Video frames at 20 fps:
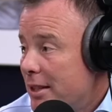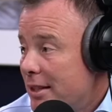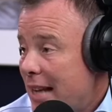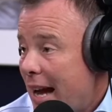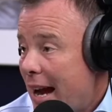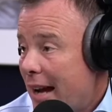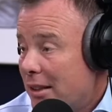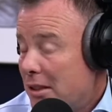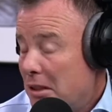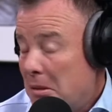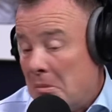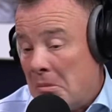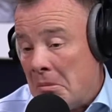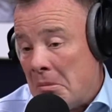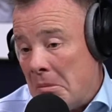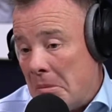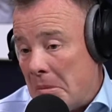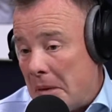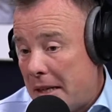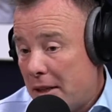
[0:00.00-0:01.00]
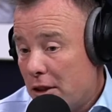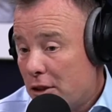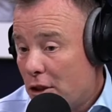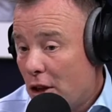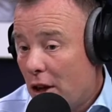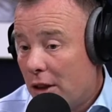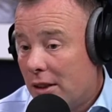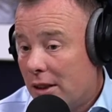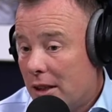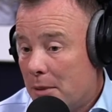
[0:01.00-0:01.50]
intact. It'd have
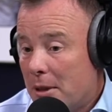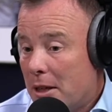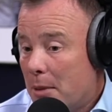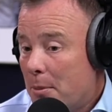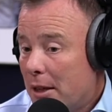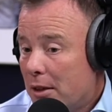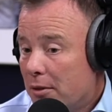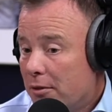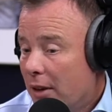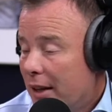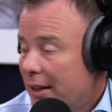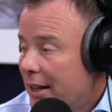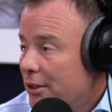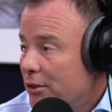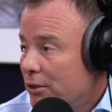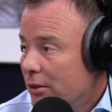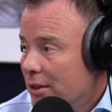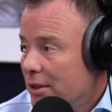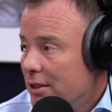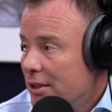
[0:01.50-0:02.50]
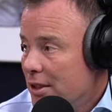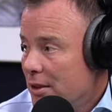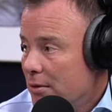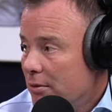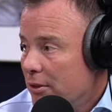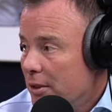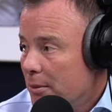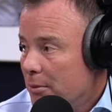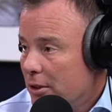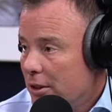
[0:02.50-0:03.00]
certainly been a better financial decision
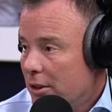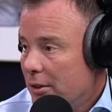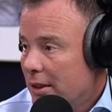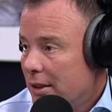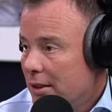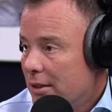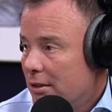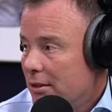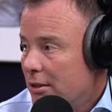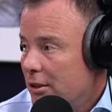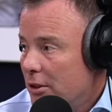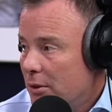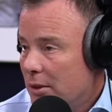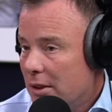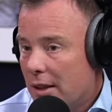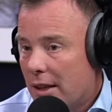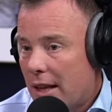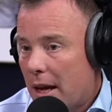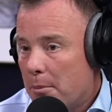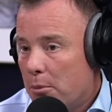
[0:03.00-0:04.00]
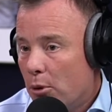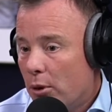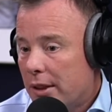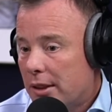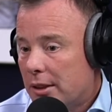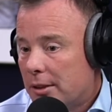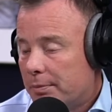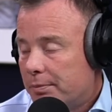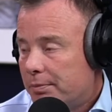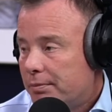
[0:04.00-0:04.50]
for him to do it at that
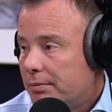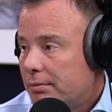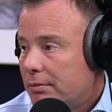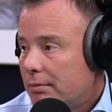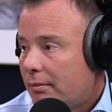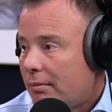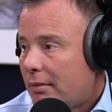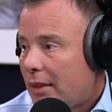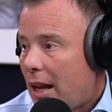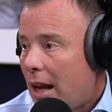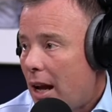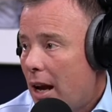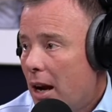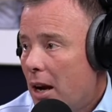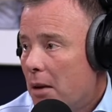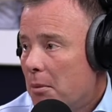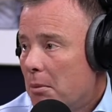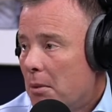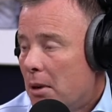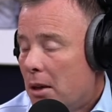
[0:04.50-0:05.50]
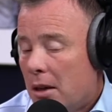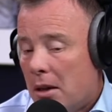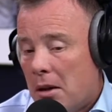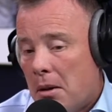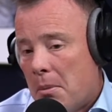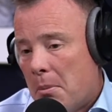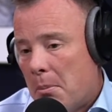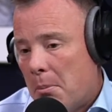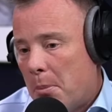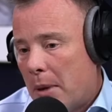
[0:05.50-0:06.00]
point.
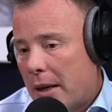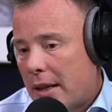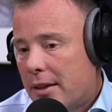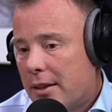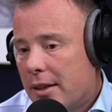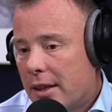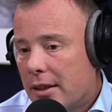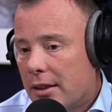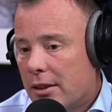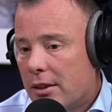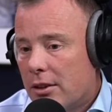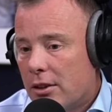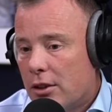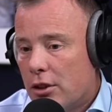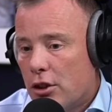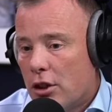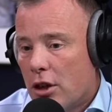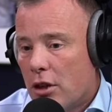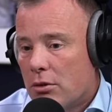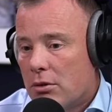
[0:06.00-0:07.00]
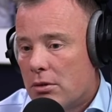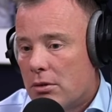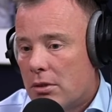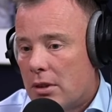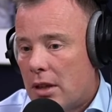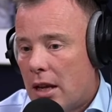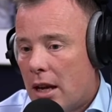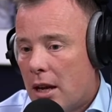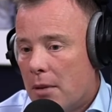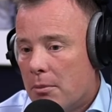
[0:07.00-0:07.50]
But I think the
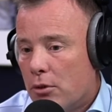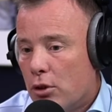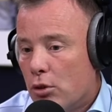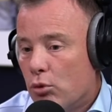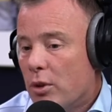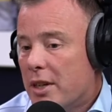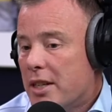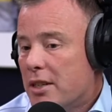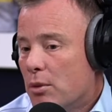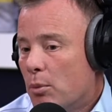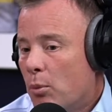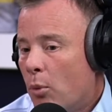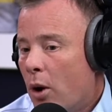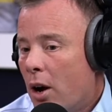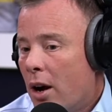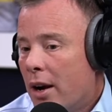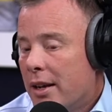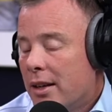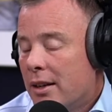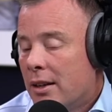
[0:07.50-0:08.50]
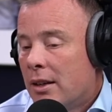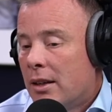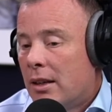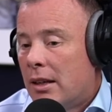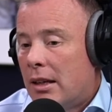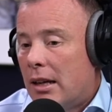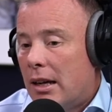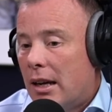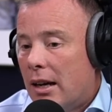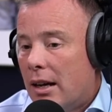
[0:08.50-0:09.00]
reason why
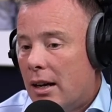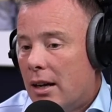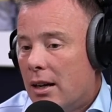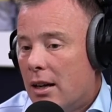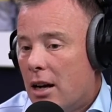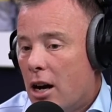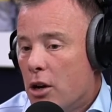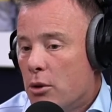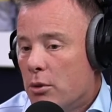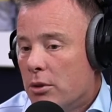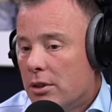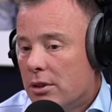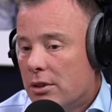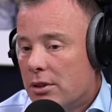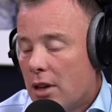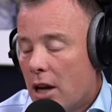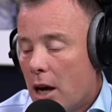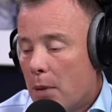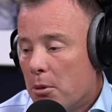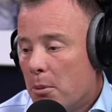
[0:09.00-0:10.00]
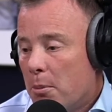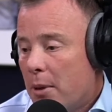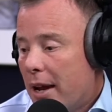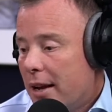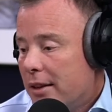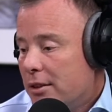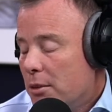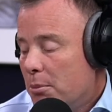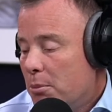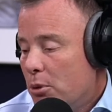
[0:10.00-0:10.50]
owners are
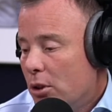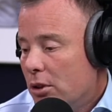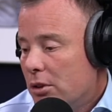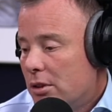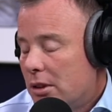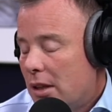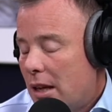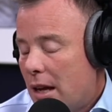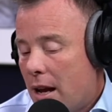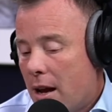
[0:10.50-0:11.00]
prepared to put